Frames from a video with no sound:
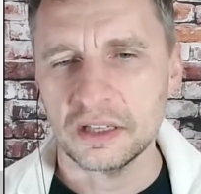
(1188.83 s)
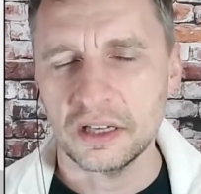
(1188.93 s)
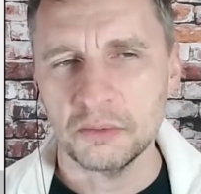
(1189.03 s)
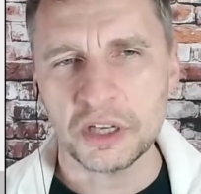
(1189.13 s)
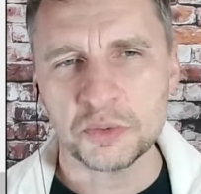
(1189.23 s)

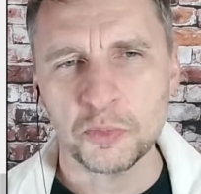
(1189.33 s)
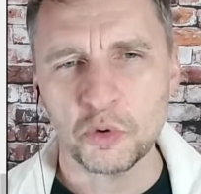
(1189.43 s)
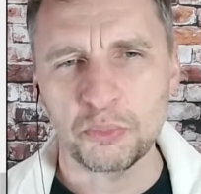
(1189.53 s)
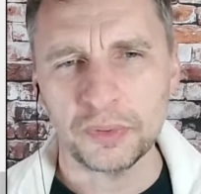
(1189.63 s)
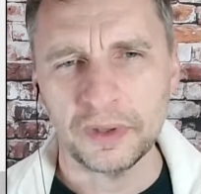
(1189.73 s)
I much more
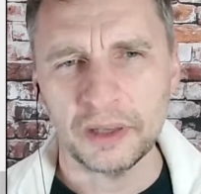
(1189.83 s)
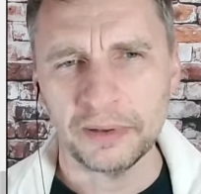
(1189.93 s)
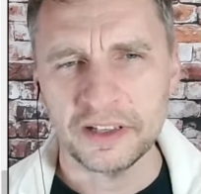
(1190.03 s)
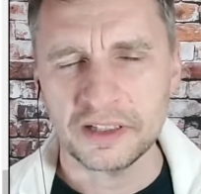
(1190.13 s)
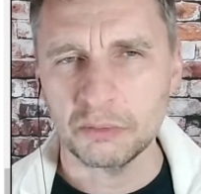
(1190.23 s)

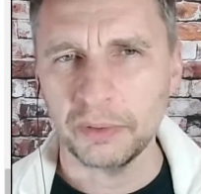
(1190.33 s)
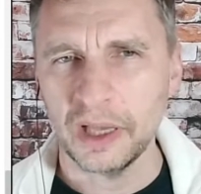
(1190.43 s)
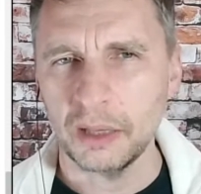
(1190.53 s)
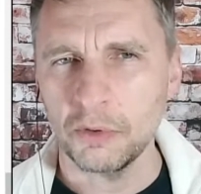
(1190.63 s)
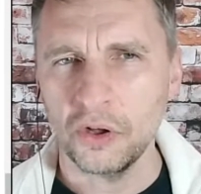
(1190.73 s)
place the
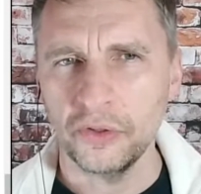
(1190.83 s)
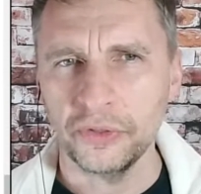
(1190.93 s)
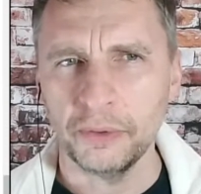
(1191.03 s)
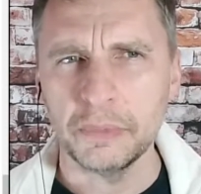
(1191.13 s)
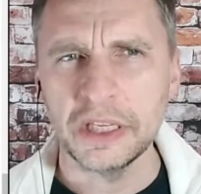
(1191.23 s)
blame on
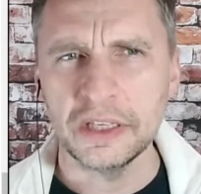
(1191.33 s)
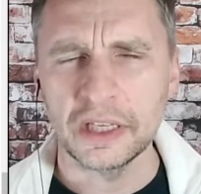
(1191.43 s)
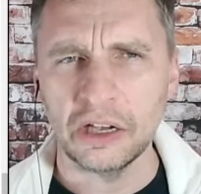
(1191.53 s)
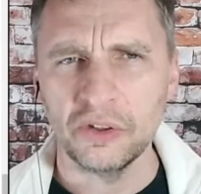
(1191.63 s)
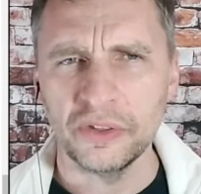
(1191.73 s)
the
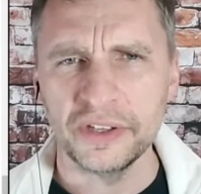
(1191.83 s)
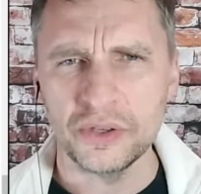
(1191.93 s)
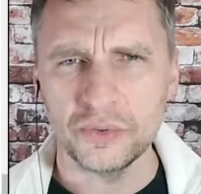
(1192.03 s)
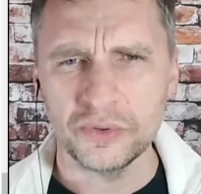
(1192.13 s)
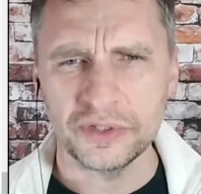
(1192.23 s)
media, on the
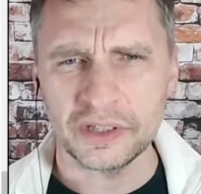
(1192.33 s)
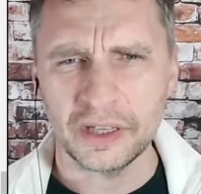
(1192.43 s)
news,